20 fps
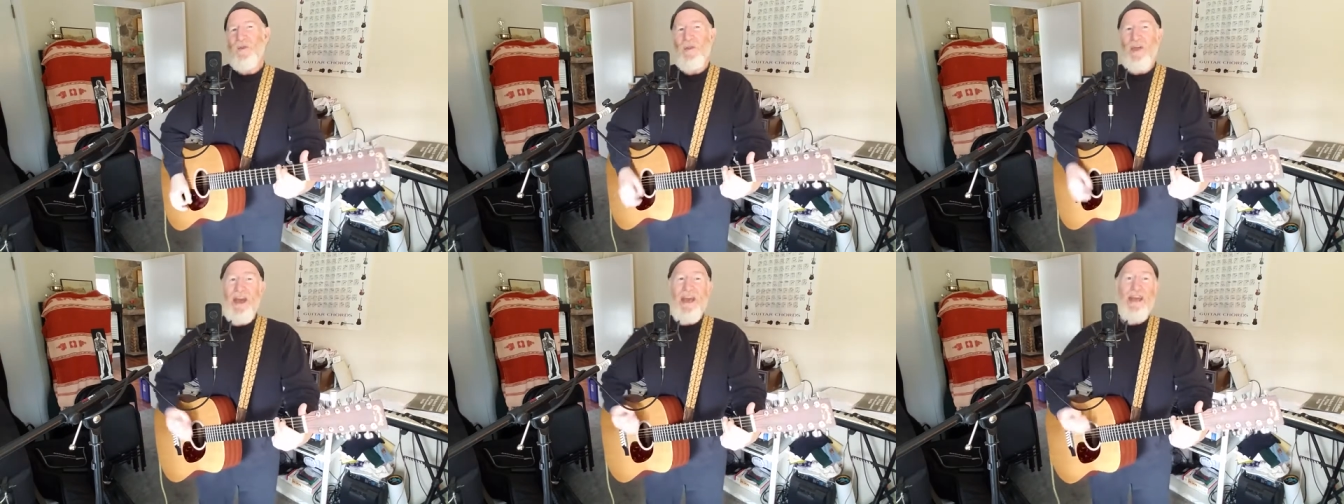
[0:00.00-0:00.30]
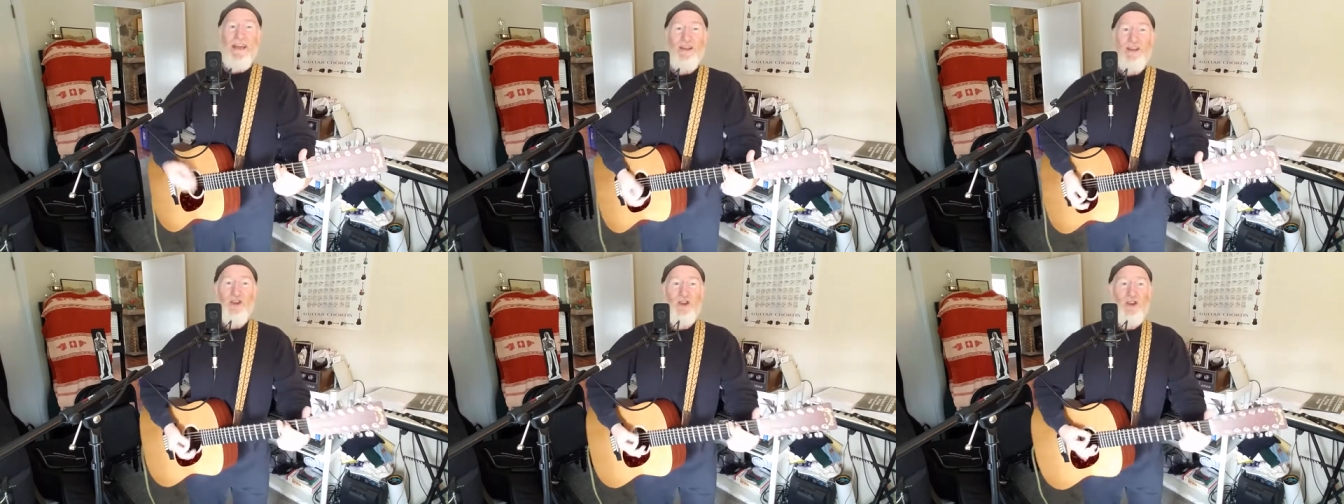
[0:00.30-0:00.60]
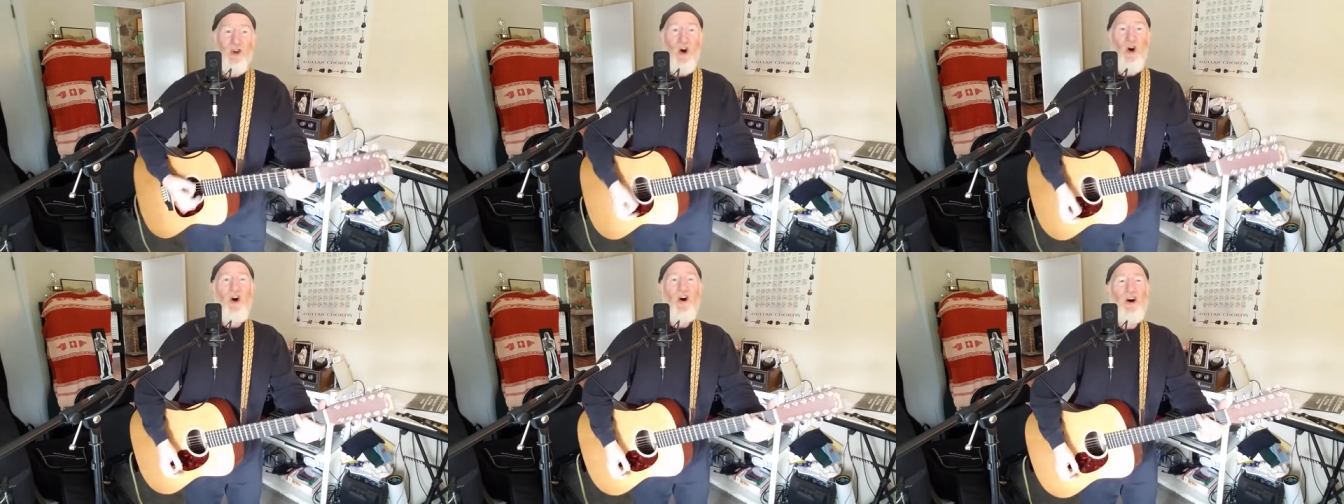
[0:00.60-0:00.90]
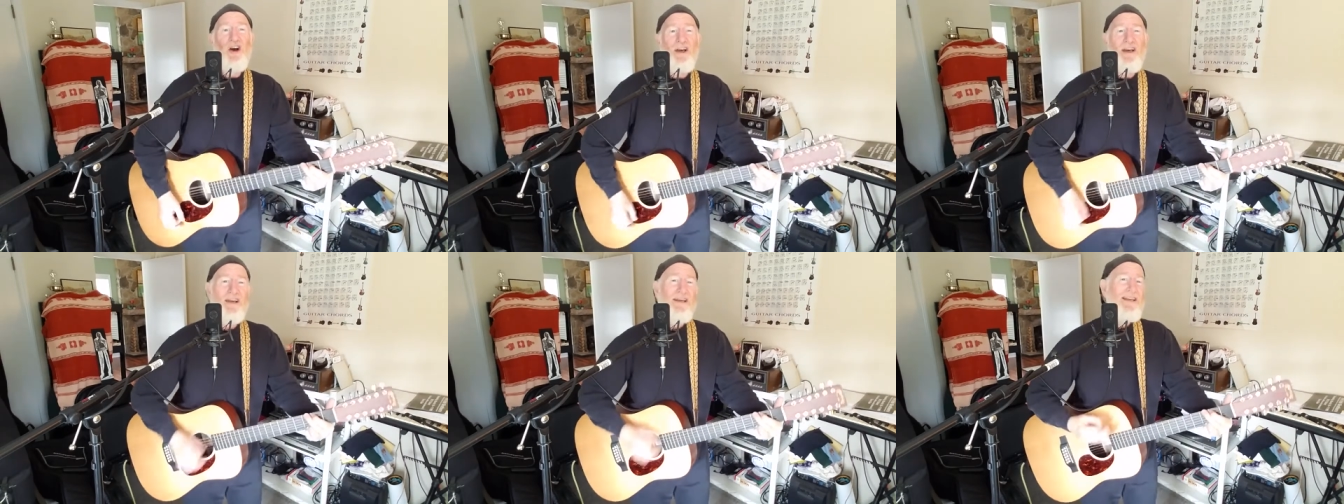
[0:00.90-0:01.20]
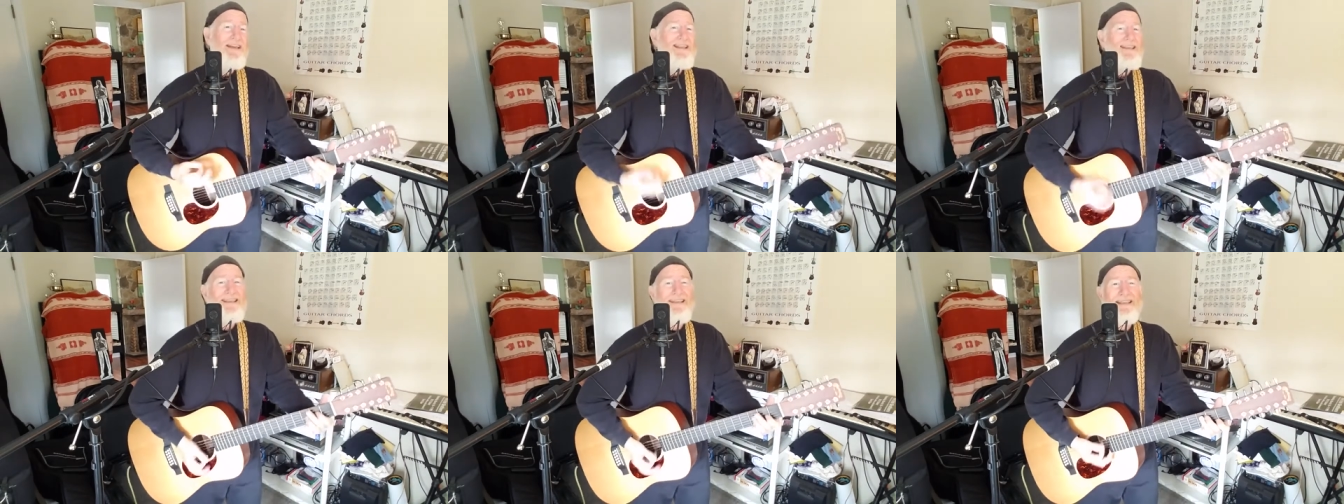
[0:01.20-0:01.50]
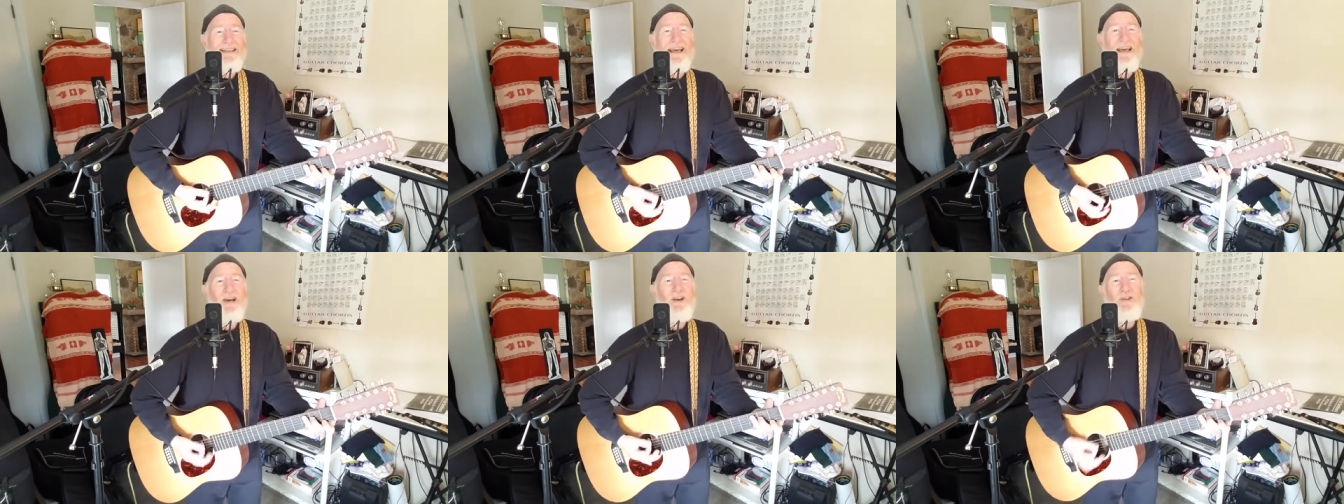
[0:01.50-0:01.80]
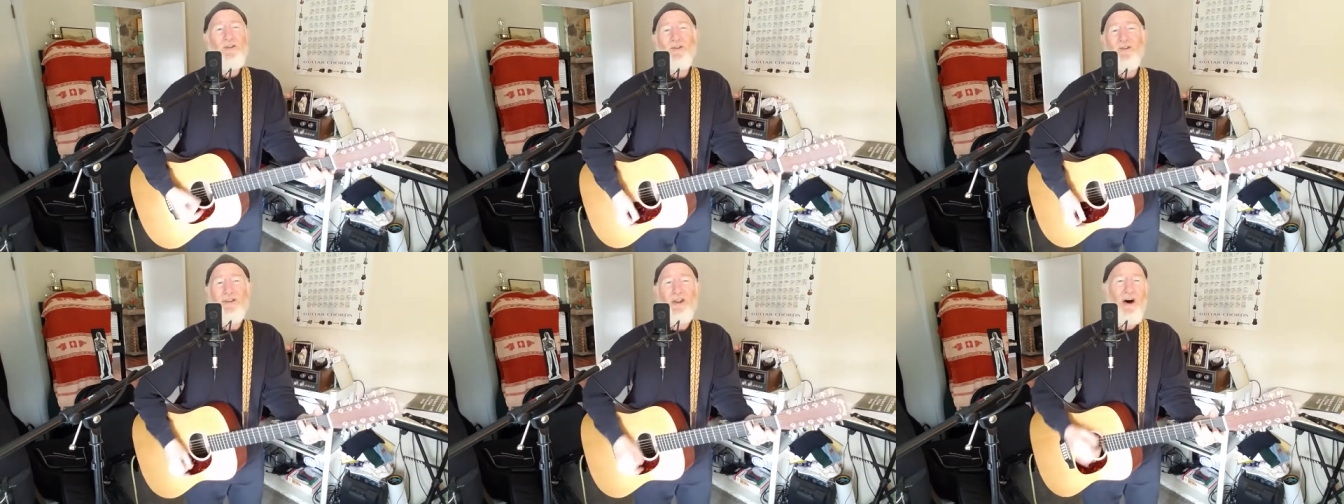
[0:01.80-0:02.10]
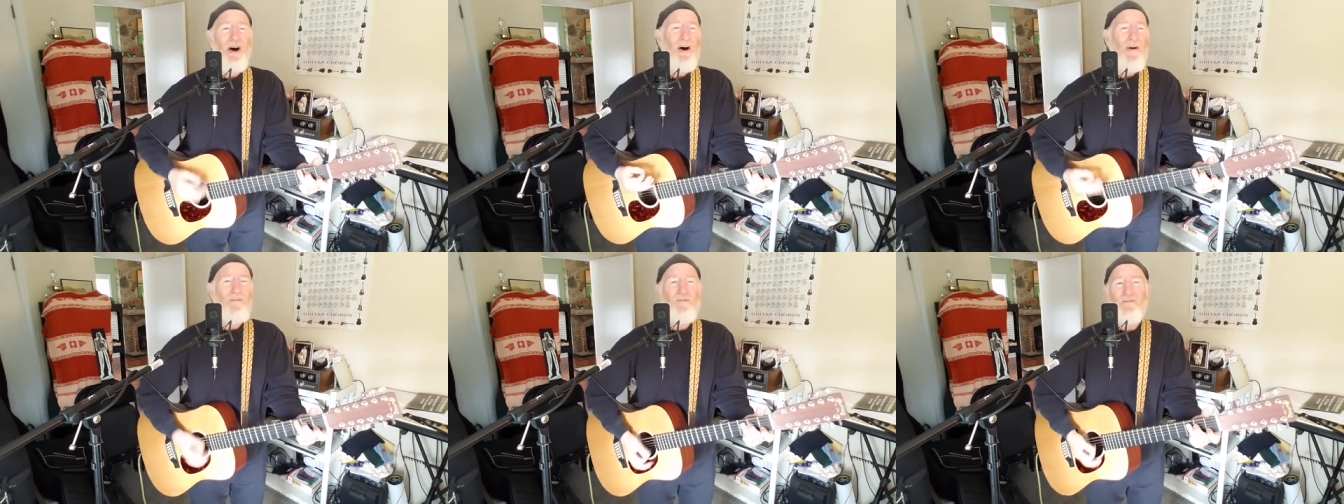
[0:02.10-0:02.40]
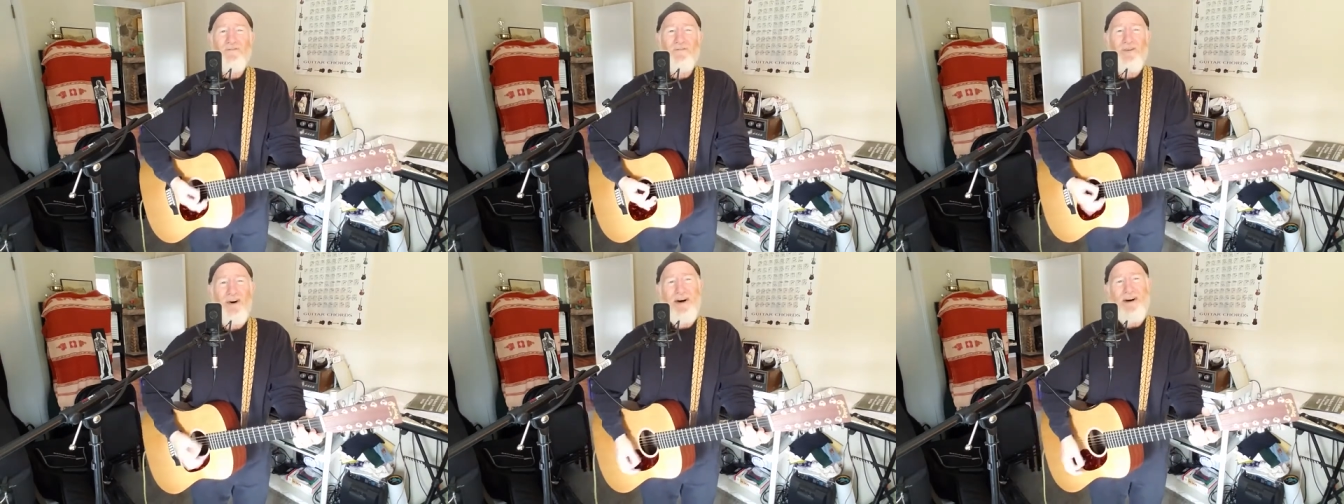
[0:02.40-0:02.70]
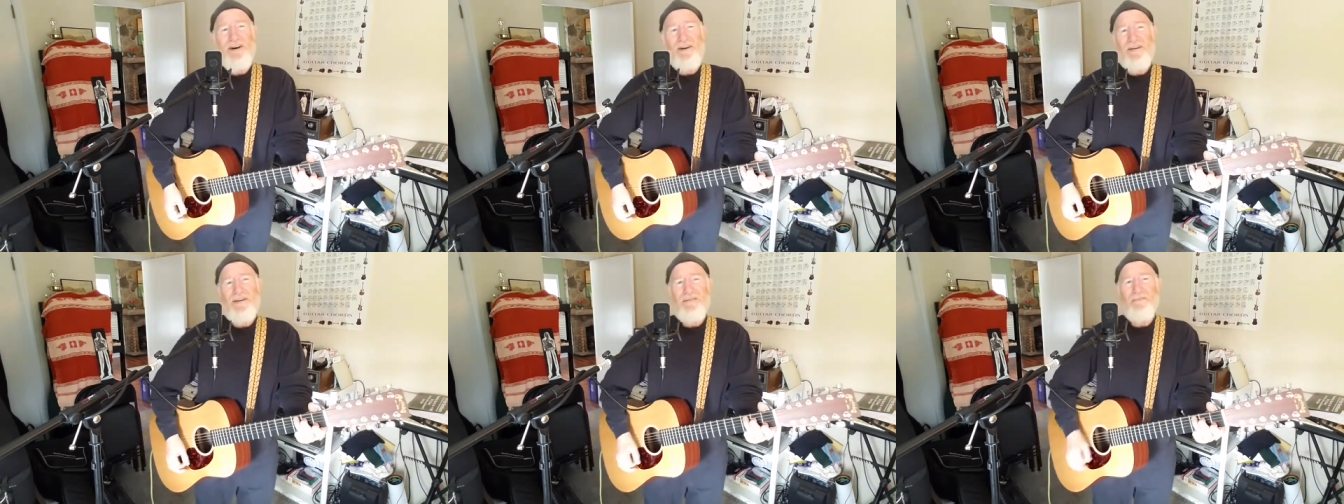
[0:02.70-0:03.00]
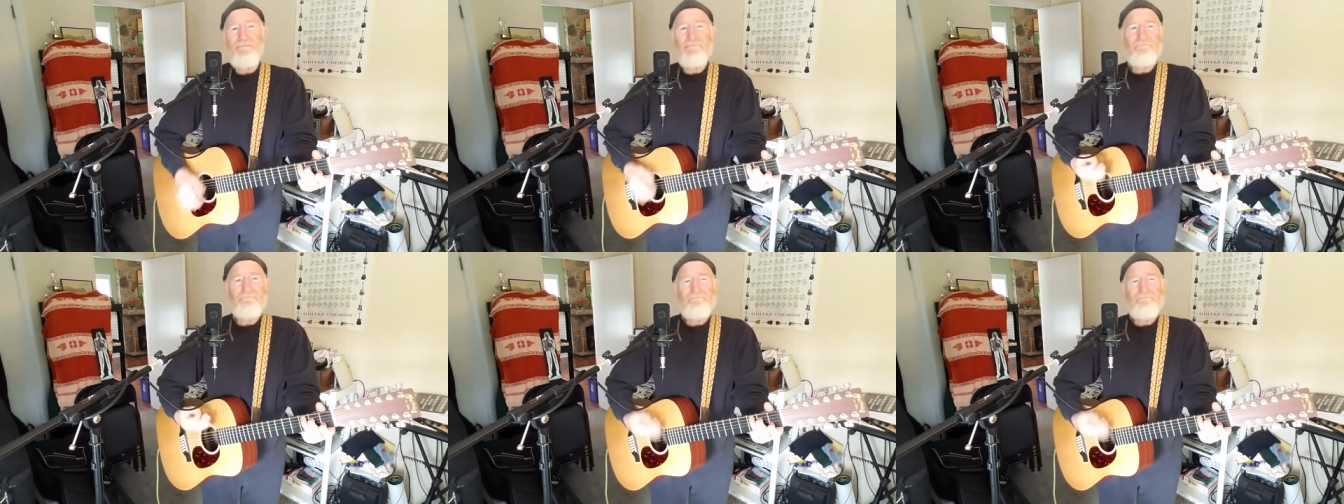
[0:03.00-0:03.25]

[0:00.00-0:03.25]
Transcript: they join in the fun.